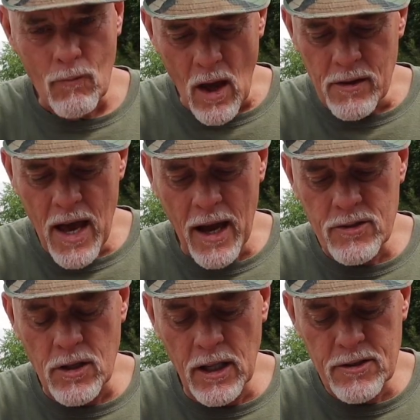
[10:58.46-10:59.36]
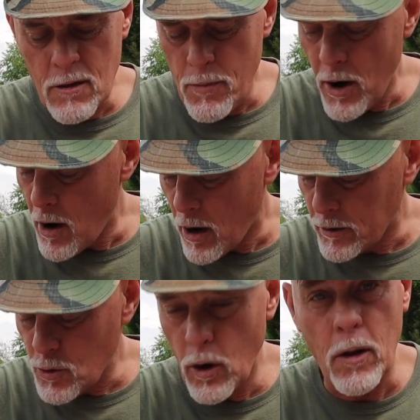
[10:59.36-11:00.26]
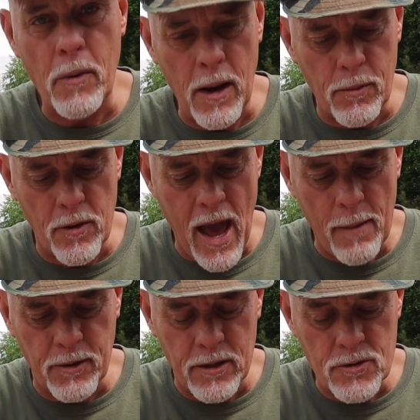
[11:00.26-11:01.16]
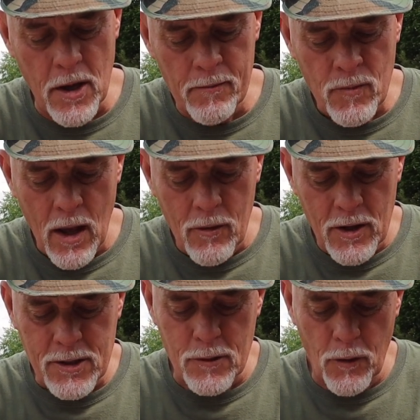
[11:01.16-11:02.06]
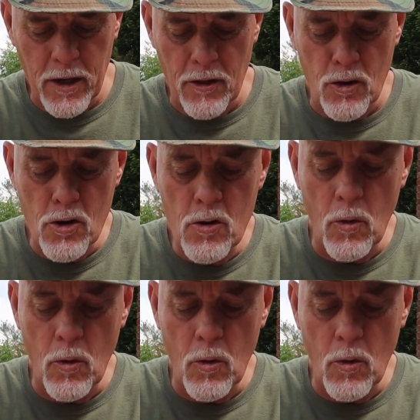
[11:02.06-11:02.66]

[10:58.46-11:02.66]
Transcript: Next, let's compare our toilet paper napkins. This is funny. The new